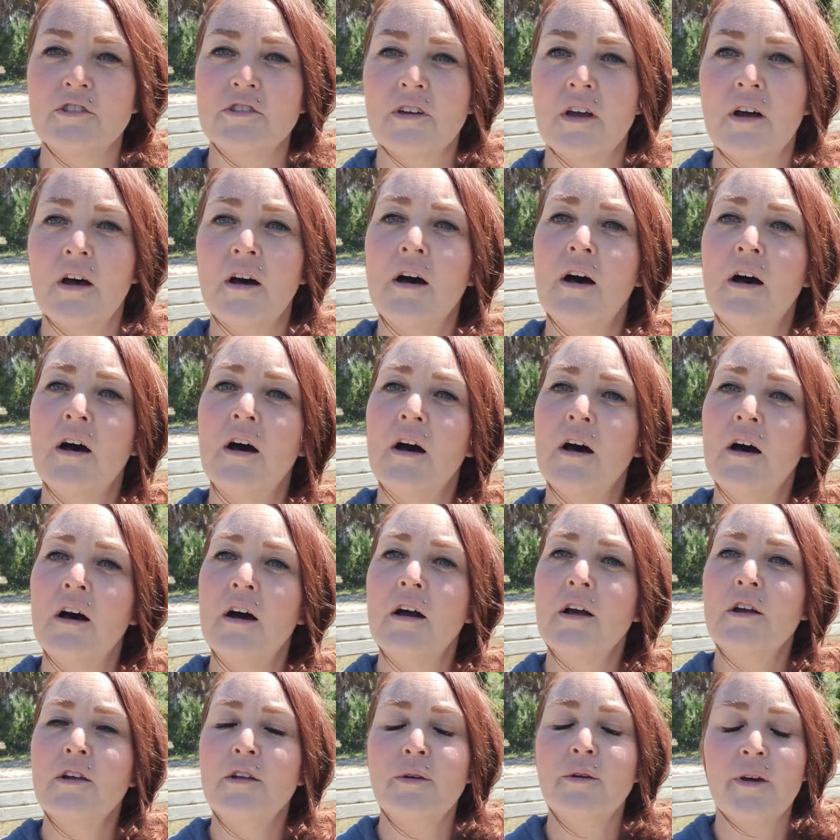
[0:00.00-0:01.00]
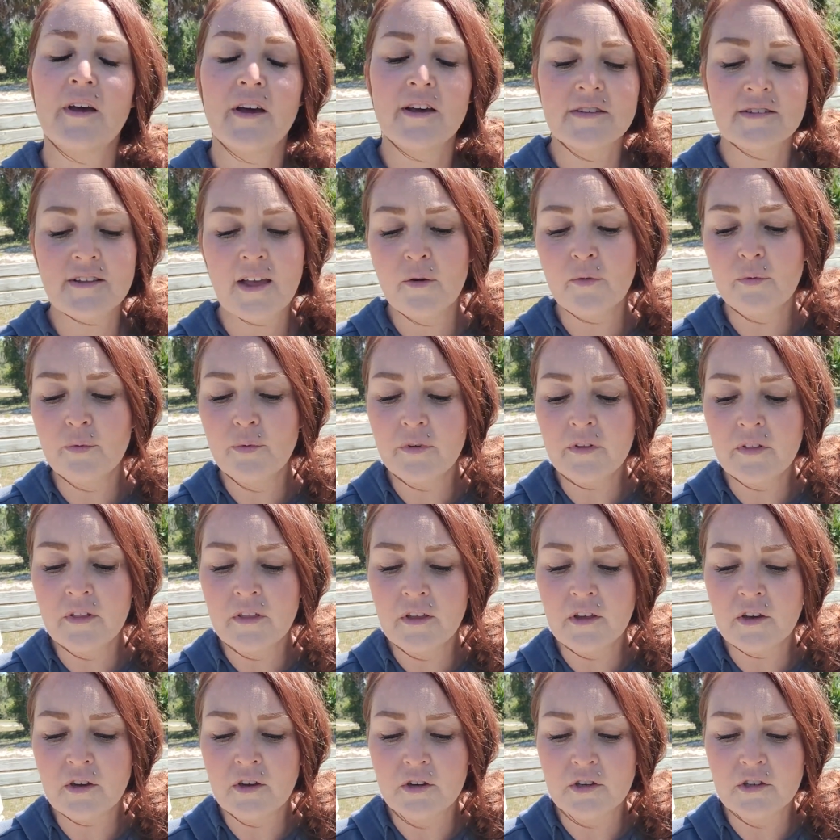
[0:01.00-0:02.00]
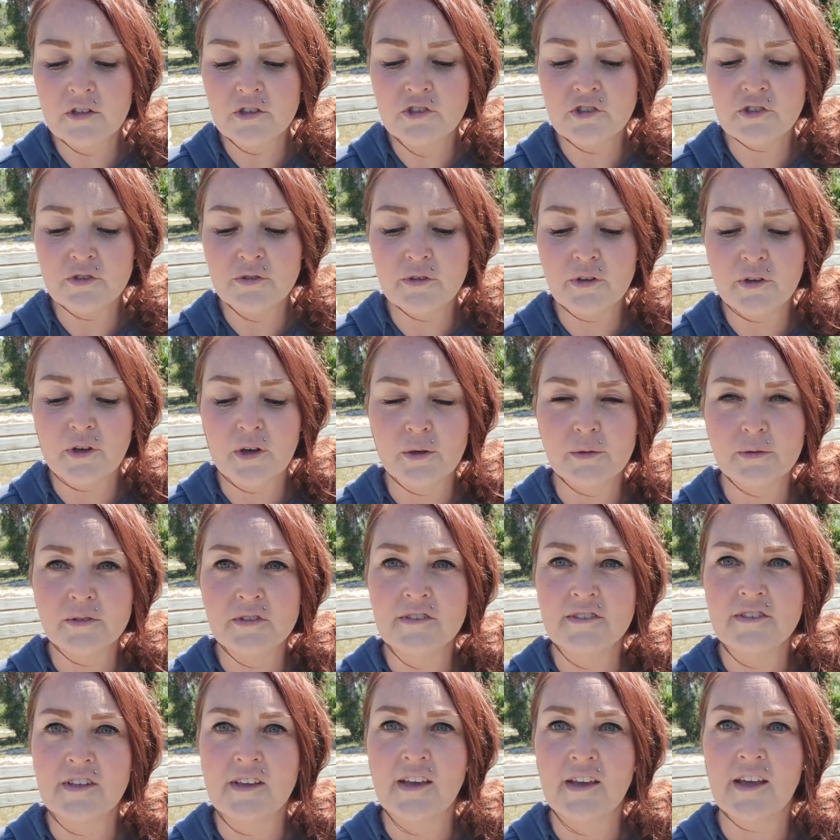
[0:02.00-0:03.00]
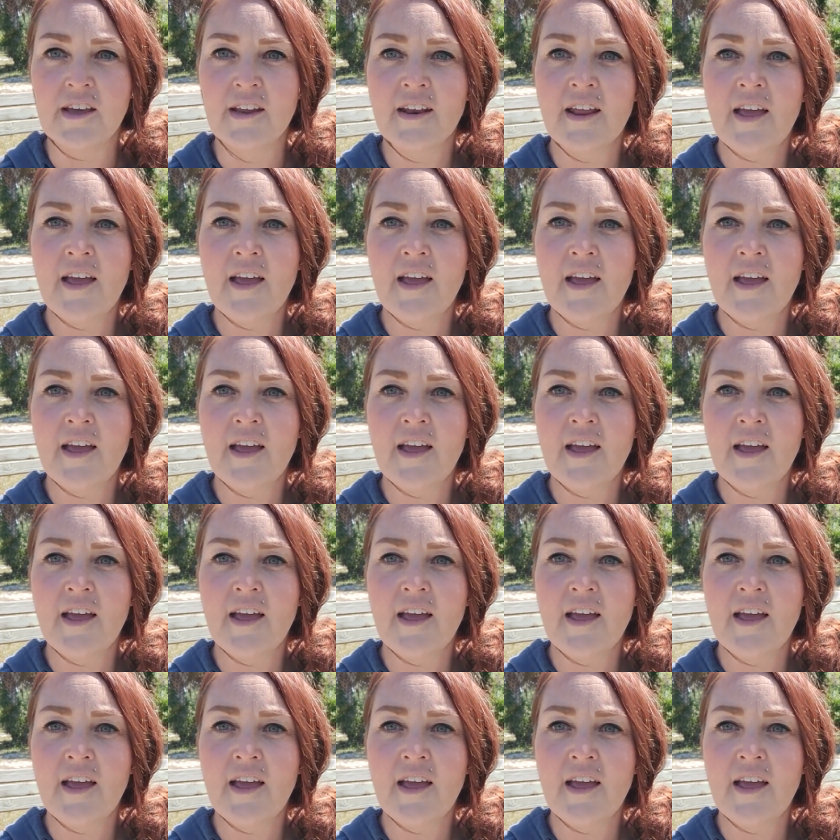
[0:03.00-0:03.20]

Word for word: Ah, you guys, I really encourage you to go see it.